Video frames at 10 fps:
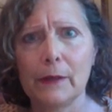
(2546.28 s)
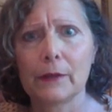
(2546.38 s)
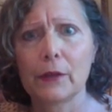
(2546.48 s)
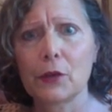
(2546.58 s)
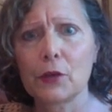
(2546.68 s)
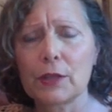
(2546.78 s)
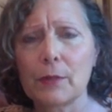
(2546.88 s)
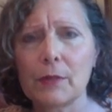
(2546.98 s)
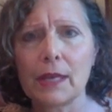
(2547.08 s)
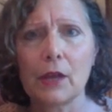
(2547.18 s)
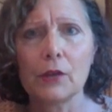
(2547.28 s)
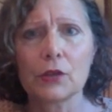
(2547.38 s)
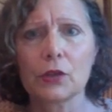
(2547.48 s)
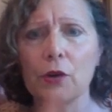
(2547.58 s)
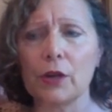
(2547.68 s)
that there's something
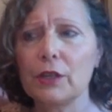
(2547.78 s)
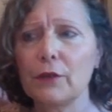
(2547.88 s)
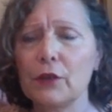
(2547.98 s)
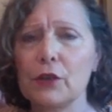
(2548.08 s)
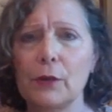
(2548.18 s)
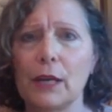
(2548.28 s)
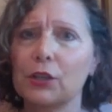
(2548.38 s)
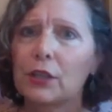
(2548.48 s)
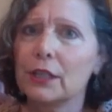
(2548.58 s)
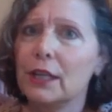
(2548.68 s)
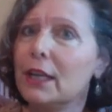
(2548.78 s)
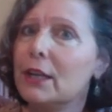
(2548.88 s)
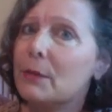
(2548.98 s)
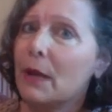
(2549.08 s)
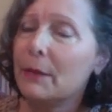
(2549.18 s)
else or a different direction.
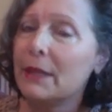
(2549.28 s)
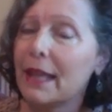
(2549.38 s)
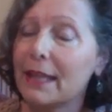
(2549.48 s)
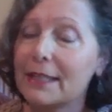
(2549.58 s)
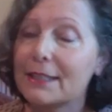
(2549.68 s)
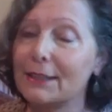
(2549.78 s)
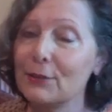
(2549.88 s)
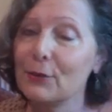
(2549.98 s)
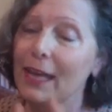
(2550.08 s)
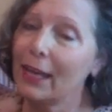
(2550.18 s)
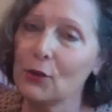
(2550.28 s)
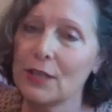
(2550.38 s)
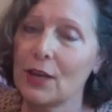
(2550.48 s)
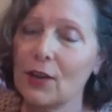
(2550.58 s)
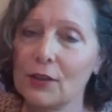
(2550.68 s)
But I mean, you can't use
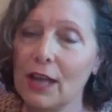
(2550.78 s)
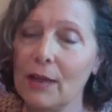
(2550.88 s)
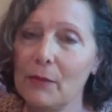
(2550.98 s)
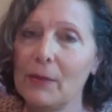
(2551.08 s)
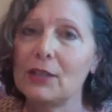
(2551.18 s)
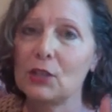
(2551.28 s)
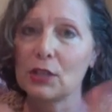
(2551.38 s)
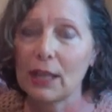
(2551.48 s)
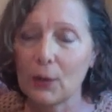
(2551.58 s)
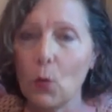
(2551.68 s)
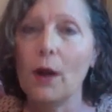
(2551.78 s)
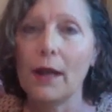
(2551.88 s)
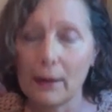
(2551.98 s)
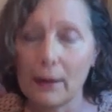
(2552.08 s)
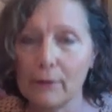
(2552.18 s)
that all the time. And that's just like one
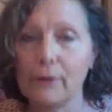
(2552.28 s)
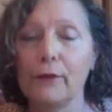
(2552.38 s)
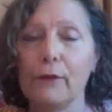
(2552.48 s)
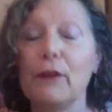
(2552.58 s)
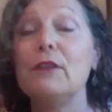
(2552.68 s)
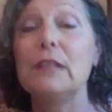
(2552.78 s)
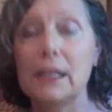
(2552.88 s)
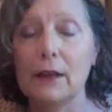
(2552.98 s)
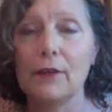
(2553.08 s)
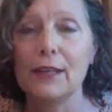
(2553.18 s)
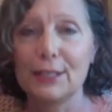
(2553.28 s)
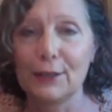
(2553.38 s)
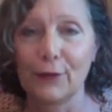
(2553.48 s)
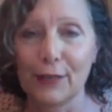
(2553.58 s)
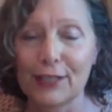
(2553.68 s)
out of 50 of these
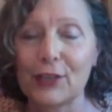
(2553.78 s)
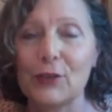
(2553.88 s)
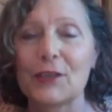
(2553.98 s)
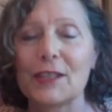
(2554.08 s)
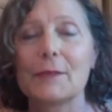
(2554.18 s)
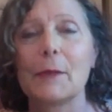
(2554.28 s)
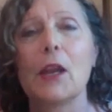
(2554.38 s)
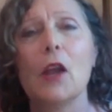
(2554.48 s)
different excuses. But